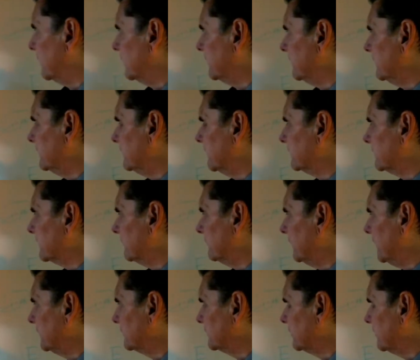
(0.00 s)
he doesn't
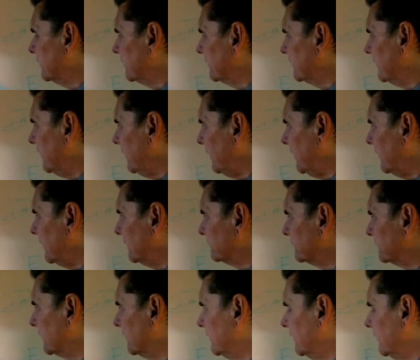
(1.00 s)
mention the
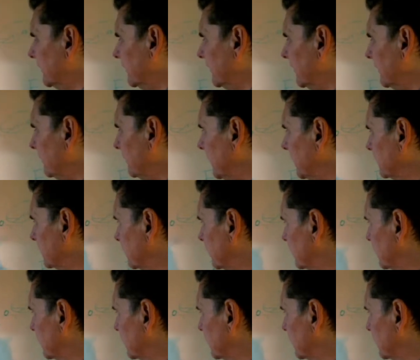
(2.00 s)
calf. He mentions a